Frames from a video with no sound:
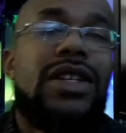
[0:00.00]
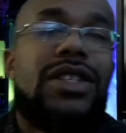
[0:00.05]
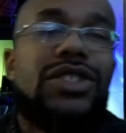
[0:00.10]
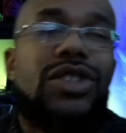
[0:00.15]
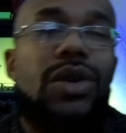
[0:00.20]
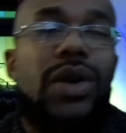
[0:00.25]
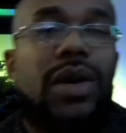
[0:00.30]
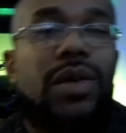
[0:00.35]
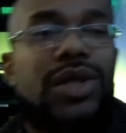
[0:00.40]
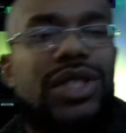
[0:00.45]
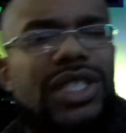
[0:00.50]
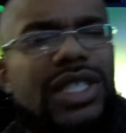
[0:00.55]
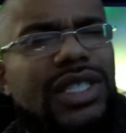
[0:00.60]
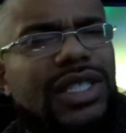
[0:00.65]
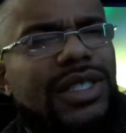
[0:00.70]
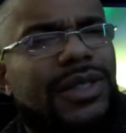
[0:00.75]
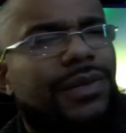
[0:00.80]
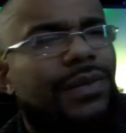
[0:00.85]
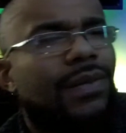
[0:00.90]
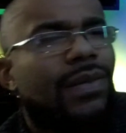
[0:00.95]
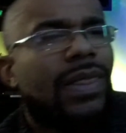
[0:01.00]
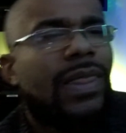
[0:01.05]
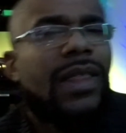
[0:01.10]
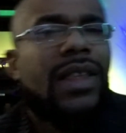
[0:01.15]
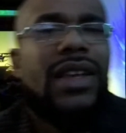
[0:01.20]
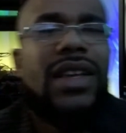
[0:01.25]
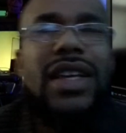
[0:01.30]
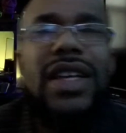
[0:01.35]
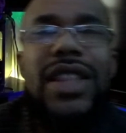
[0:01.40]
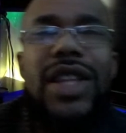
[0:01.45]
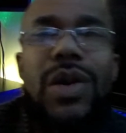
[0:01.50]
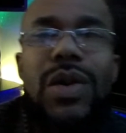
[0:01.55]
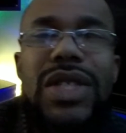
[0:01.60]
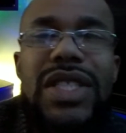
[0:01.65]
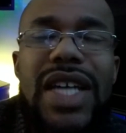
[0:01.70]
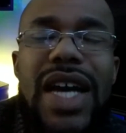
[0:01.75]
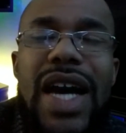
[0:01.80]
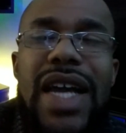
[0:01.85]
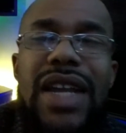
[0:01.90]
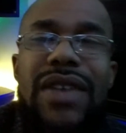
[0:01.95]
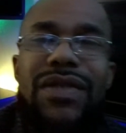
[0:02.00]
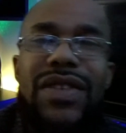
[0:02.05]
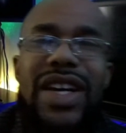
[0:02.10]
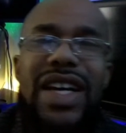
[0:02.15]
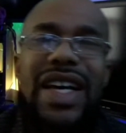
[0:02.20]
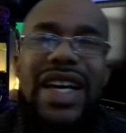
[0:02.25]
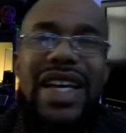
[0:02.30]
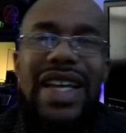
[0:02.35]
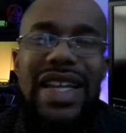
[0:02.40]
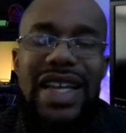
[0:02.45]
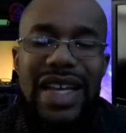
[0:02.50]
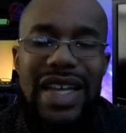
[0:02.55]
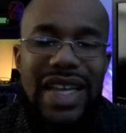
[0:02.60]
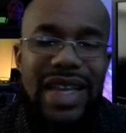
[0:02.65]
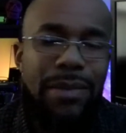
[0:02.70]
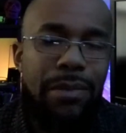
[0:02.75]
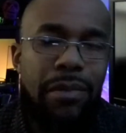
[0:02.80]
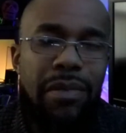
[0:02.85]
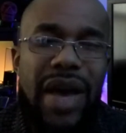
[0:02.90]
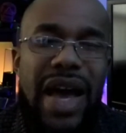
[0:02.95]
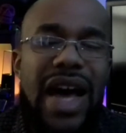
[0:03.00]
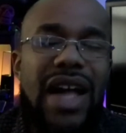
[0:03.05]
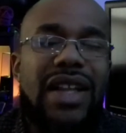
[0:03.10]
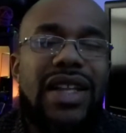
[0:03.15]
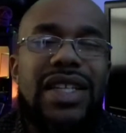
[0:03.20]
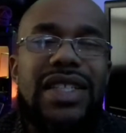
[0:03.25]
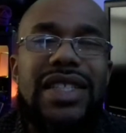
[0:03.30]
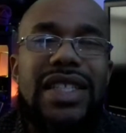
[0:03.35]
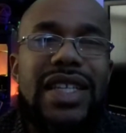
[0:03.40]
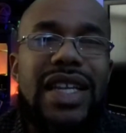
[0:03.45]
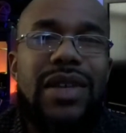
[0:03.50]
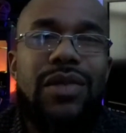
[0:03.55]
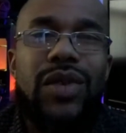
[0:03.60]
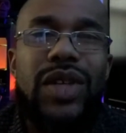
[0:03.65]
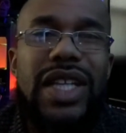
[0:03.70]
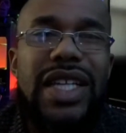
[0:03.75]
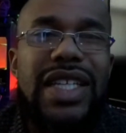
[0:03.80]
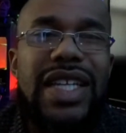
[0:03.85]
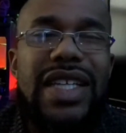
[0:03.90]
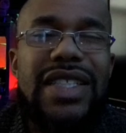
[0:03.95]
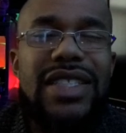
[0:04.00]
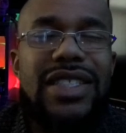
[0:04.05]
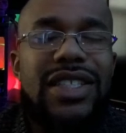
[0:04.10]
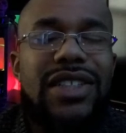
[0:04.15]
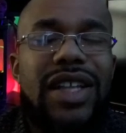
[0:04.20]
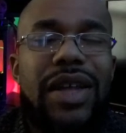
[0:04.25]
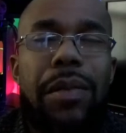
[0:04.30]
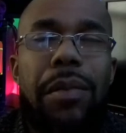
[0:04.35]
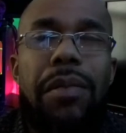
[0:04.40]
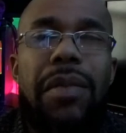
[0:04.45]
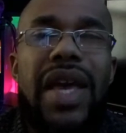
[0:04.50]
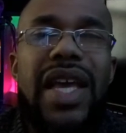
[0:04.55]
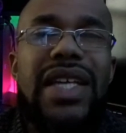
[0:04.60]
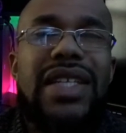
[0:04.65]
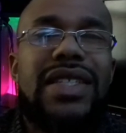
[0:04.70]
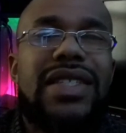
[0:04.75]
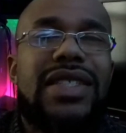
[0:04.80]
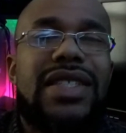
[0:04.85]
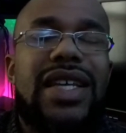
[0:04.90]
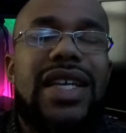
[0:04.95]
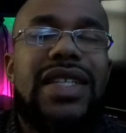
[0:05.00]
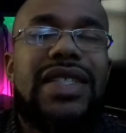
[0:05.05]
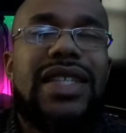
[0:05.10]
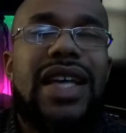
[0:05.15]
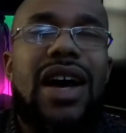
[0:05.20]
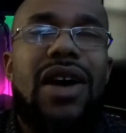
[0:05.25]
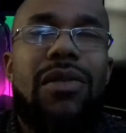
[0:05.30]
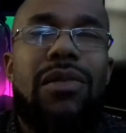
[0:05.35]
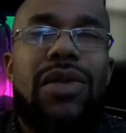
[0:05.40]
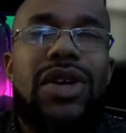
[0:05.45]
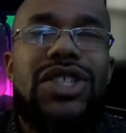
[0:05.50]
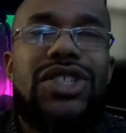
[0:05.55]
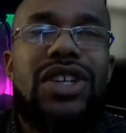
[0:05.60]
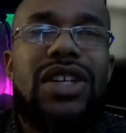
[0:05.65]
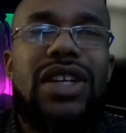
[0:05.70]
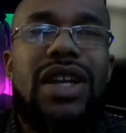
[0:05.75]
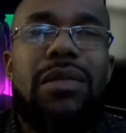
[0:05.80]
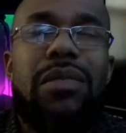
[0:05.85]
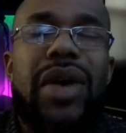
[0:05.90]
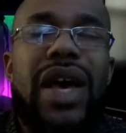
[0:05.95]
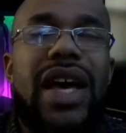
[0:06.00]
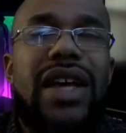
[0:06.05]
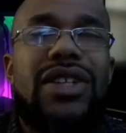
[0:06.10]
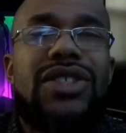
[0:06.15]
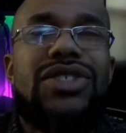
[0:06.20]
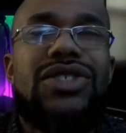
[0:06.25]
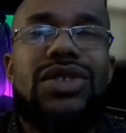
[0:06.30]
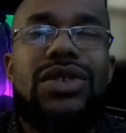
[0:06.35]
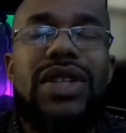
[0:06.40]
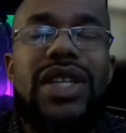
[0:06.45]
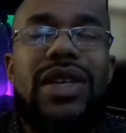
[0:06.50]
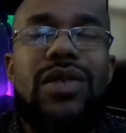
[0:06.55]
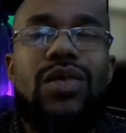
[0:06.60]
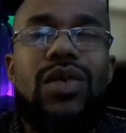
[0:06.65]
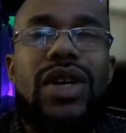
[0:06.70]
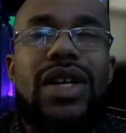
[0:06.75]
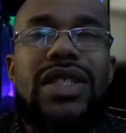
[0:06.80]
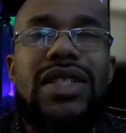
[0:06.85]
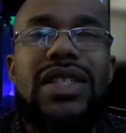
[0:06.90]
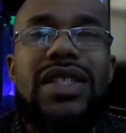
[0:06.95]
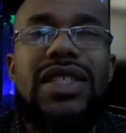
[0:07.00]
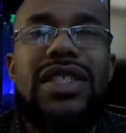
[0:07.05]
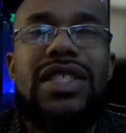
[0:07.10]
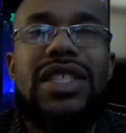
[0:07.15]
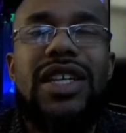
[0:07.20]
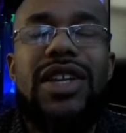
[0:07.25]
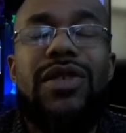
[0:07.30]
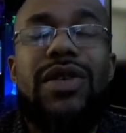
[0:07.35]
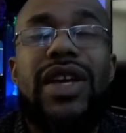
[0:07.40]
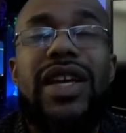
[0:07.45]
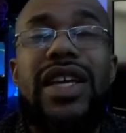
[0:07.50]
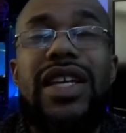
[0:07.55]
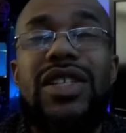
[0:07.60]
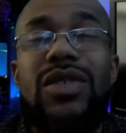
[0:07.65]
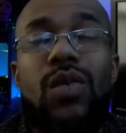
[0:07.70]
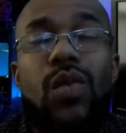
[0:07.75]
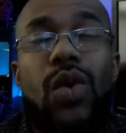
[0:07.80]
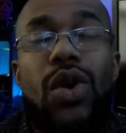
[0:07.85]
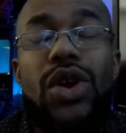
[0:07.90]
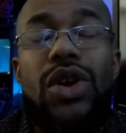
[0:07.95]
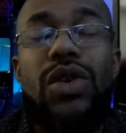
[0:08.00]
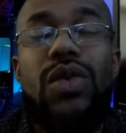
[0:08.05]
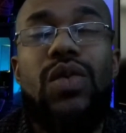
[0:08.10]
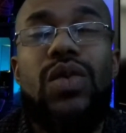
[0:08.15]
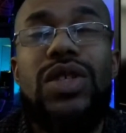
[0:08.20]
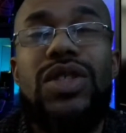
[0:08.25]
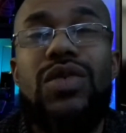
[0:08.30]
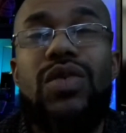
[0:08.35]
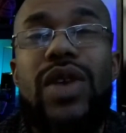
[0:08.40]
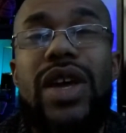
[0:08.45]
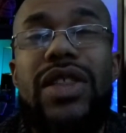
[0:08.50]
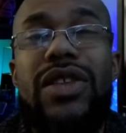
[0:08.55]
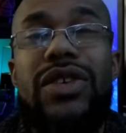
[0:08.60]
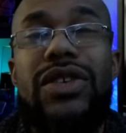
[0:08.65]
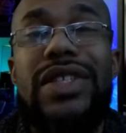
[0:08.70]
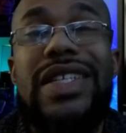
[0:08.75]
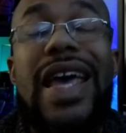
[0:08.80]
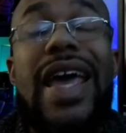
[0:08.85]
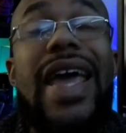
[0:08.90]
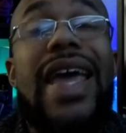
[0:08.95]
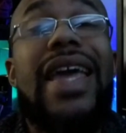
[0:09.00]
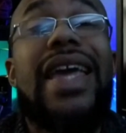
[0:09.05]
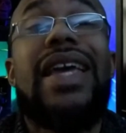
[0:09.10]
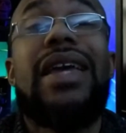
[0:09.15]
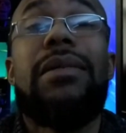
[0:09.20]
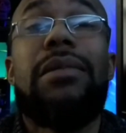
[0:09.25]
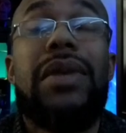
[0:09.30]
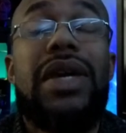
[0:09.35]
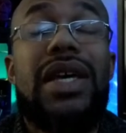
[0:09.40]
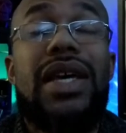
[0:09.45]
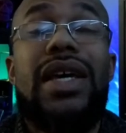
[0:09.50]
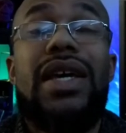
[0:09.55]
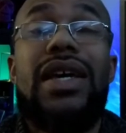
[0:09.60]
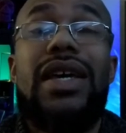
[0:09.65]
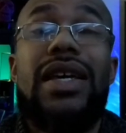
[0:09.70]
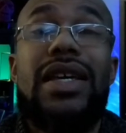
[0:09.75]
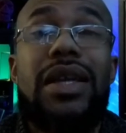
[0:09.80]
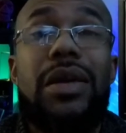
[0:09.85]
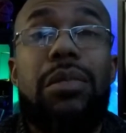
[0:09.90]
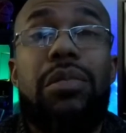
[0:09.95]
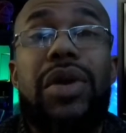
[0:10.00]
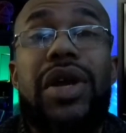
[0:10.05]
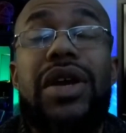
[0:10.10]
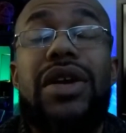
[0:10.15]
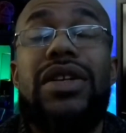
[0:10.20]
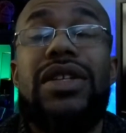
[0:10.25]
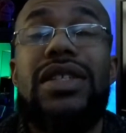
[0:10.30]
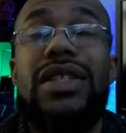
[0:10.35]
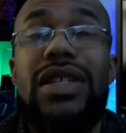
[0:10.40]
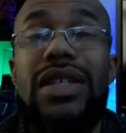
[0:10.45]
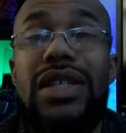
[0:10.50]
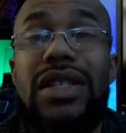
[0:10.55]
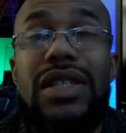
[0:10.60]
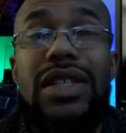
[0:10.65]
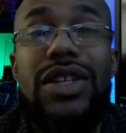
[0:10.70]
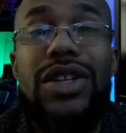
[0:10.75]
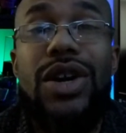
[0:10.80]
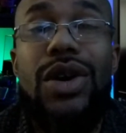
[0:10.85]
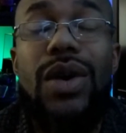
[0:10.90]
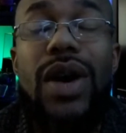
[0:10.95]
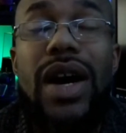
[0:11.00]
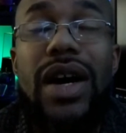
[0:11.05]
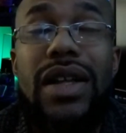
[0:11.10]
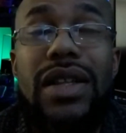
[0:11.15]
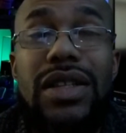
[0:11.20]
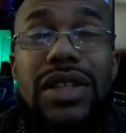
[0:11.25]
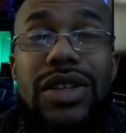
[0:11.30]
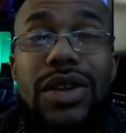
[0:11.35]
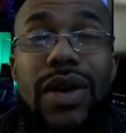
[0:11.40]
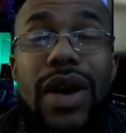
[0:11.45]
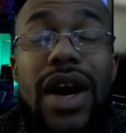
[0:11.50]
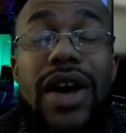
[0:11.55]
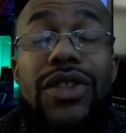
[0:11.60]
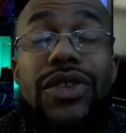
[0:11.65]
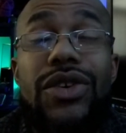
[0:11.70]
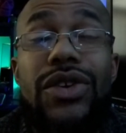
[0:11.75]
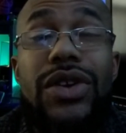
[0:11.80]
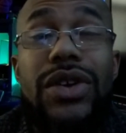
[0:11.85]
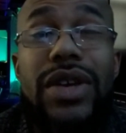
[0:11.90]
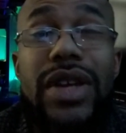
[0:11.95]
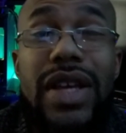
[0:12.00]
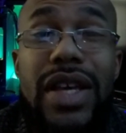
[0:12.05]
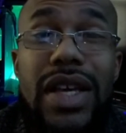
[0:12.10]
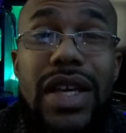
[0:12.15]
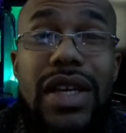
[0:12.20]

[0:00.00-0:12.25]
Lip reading: So it was just, there was kind of a imbalance. It didn't really necessarily make sense how much on a pedestal he was, considering his work was rather tame compared to, you know, other